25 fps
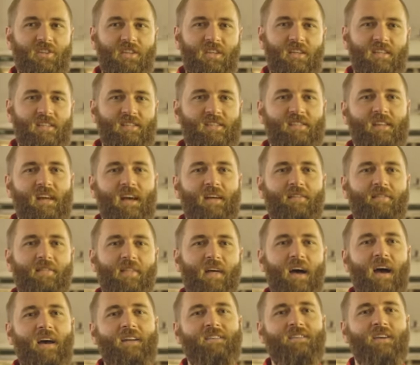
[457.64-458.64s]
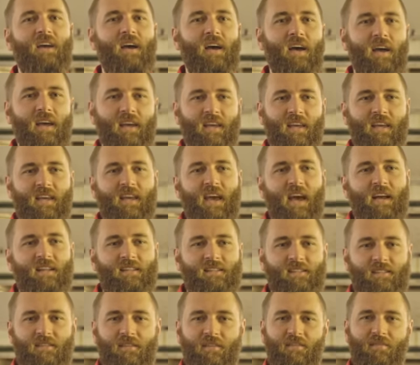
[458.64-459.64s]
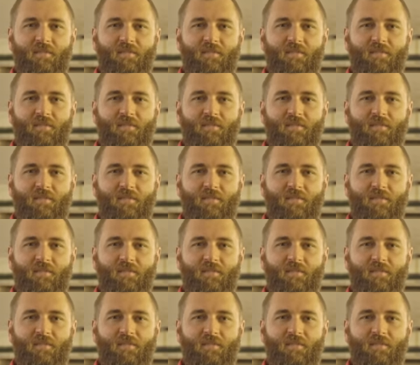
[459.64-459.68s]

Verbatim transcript: yeast, and that gets the